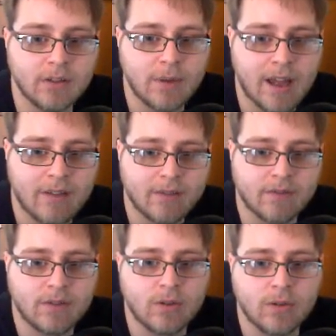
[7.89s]
We have a
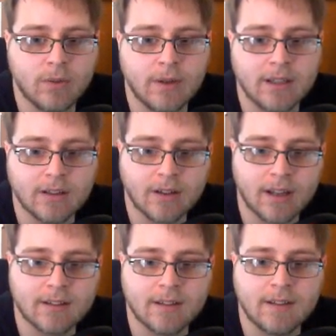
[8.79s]
few that we can look
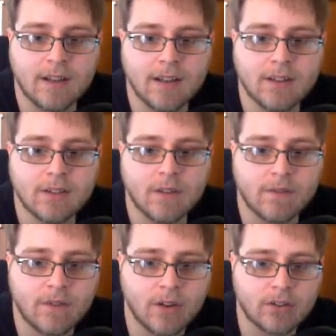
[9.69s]
at today. So the
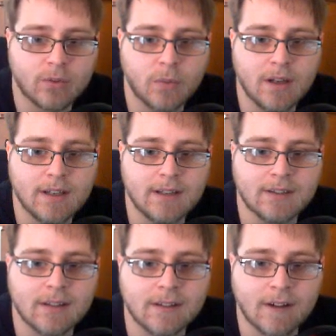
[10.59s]
first one is
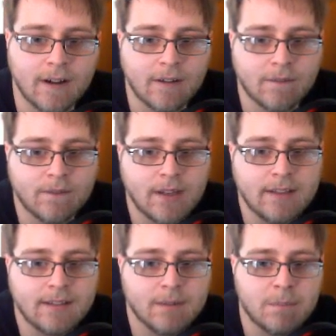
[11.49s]

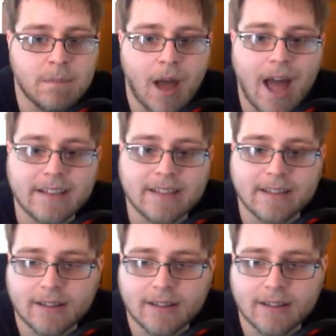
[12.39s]
Darkfeast Bat.